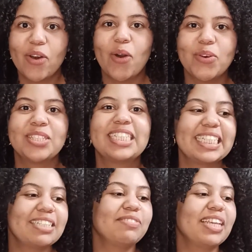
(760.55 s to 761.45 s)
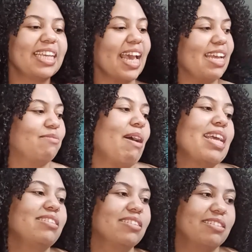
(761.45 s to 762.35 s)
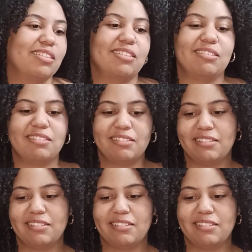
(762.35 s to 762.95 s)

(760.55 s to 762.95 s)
on TV? And mine's just,